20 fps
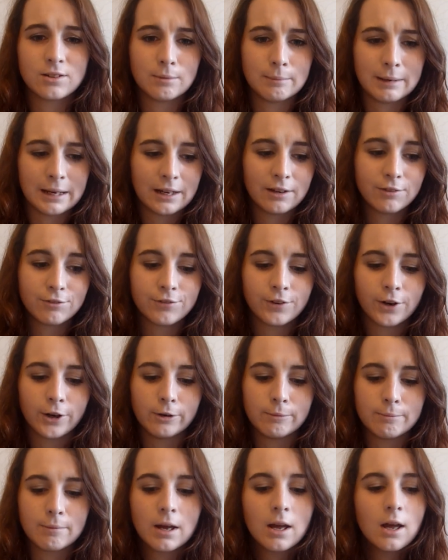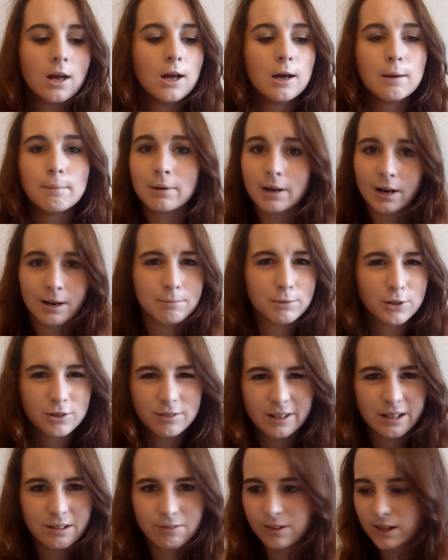to make it foam, but I'm
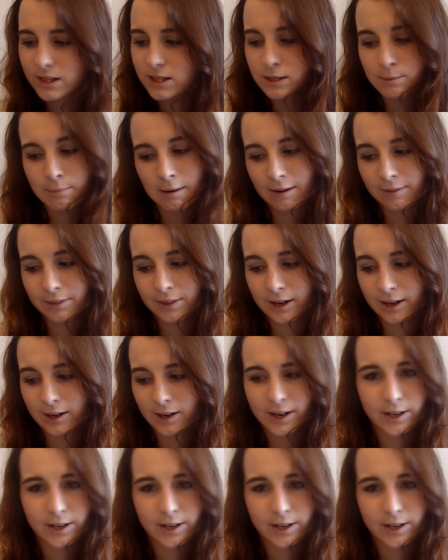not really fussed about that.